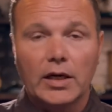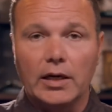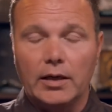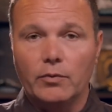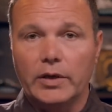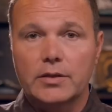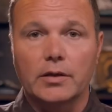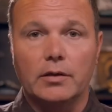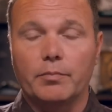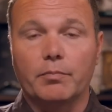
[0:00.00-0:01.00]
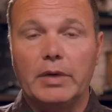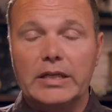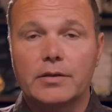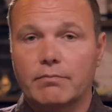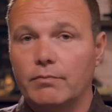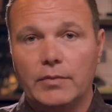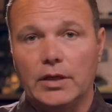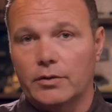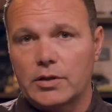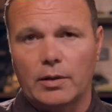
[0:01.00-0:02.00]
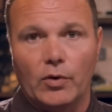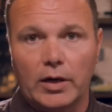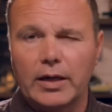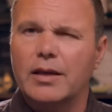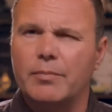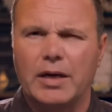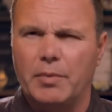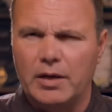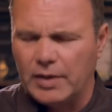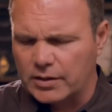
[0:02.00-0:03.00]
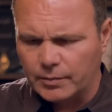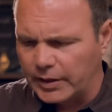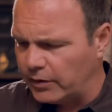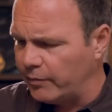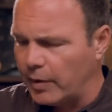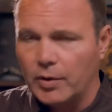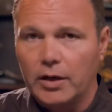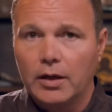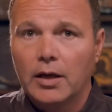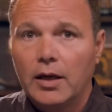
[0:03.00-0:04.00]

And I went to meet, you know, someone, I think it might have been a Muslim leader, I don't remember,